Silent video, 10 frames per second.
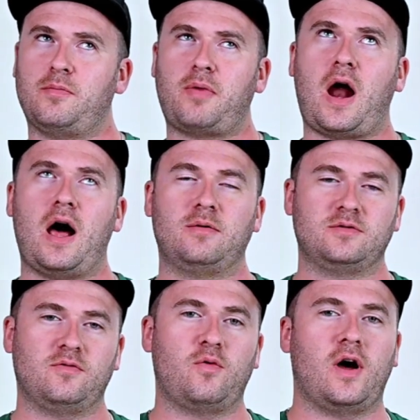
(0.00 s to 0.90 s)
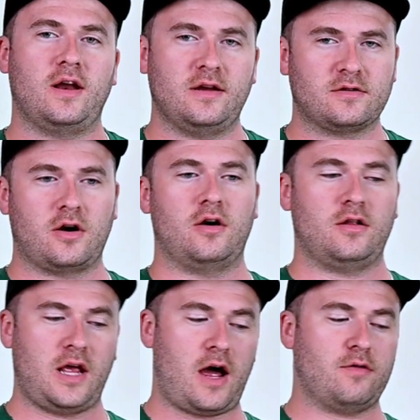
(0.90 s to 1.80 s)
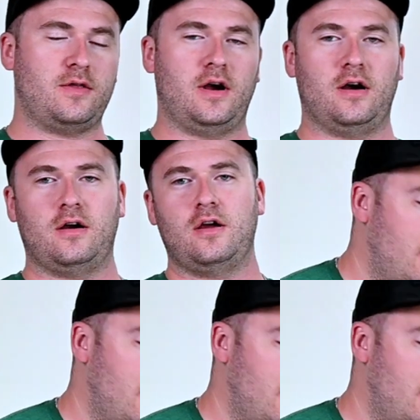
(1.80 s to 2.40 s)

problems of what is currently out there.